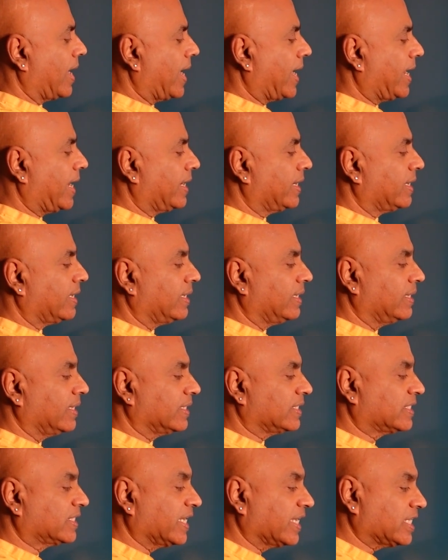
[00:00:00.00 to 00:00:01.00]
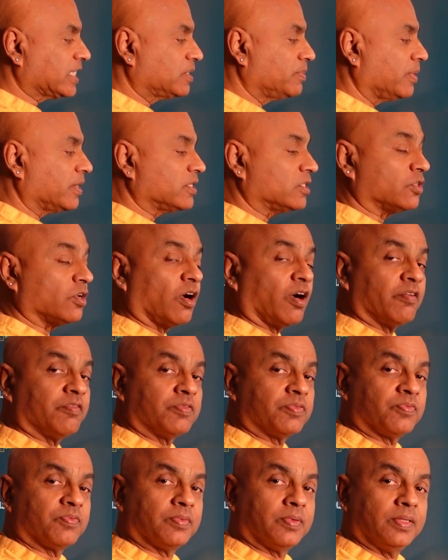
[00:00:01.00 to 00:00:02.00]
And the six months
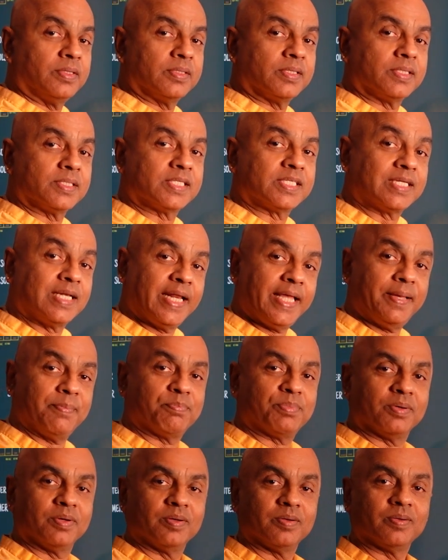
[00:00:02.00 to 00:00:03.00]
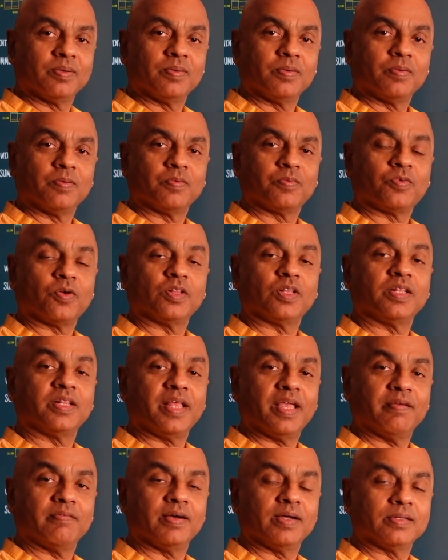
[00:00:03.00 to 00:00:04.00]
of sleep for the
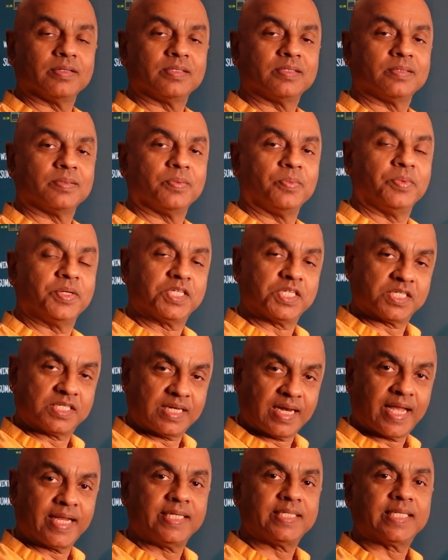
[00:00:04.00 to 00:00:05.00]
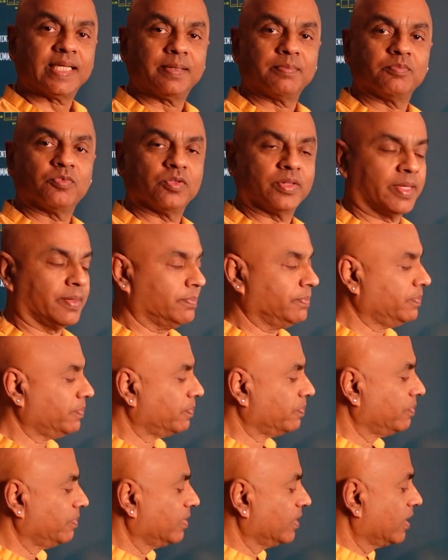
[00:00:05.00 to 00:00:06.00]
devas, which is nighttime for them,
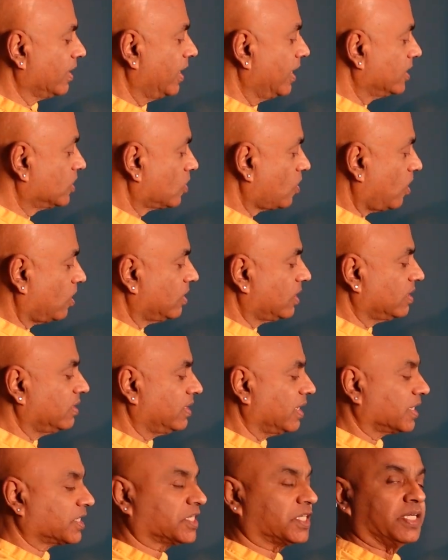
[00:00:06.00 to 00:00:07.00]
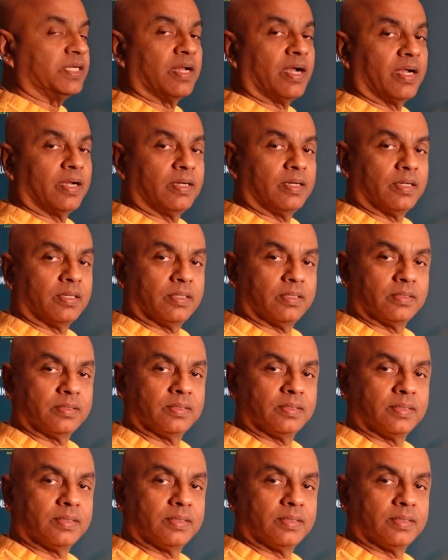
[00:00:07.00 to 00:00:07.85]
is called the Dakshinayana.